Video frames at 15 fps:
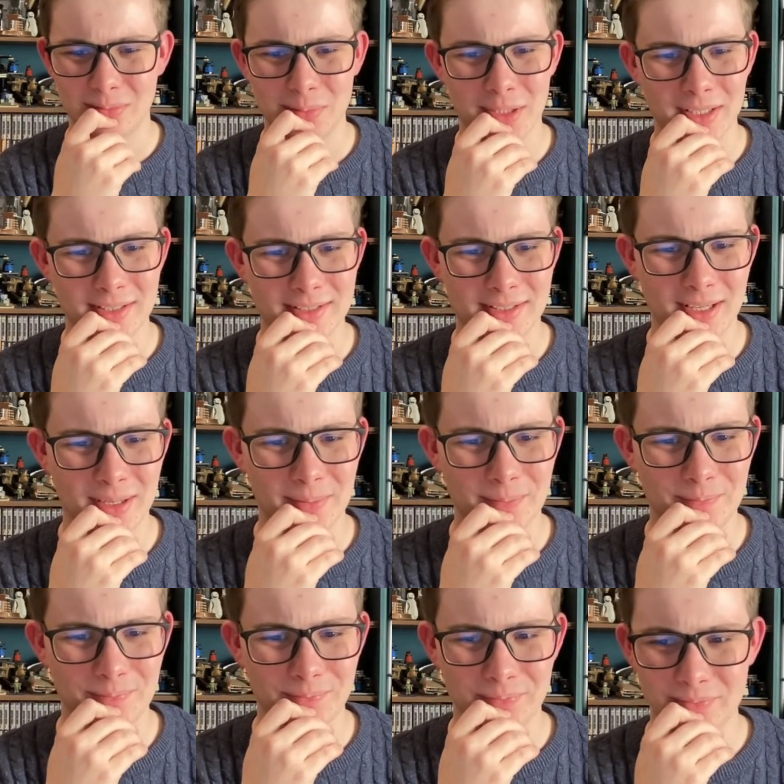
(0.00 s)
But,
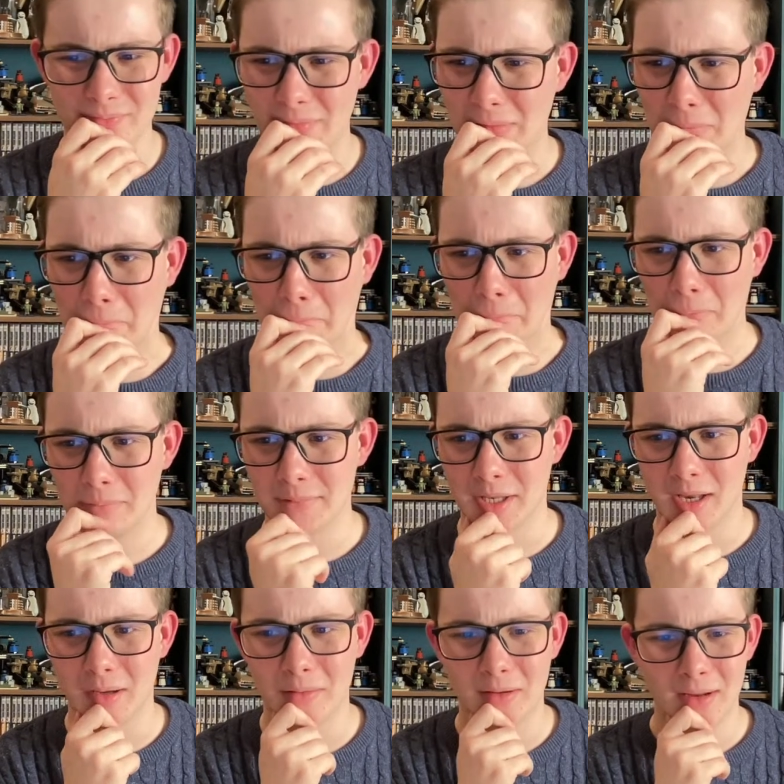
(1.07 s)
um, yeah,
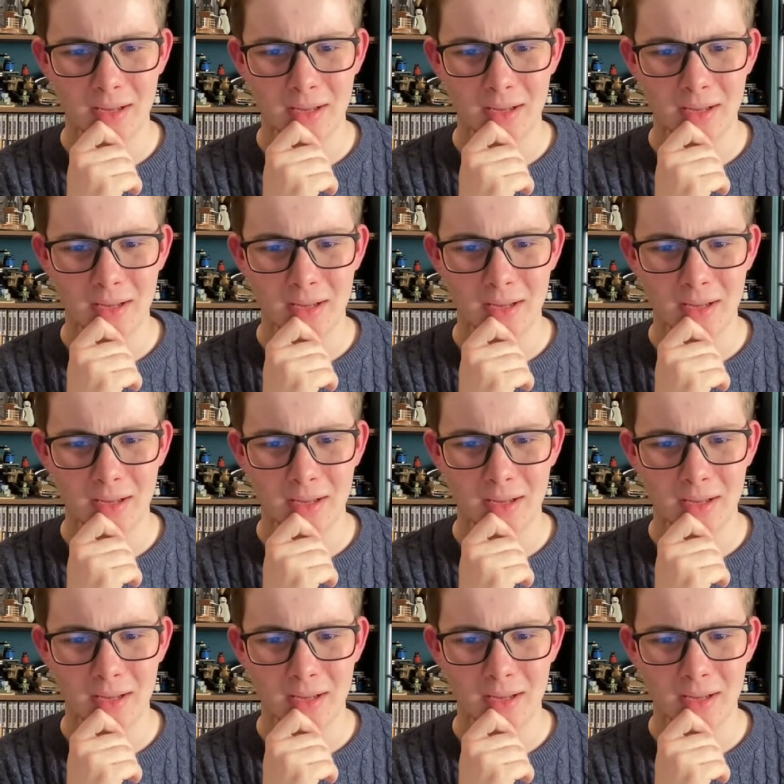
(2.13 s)
don't know.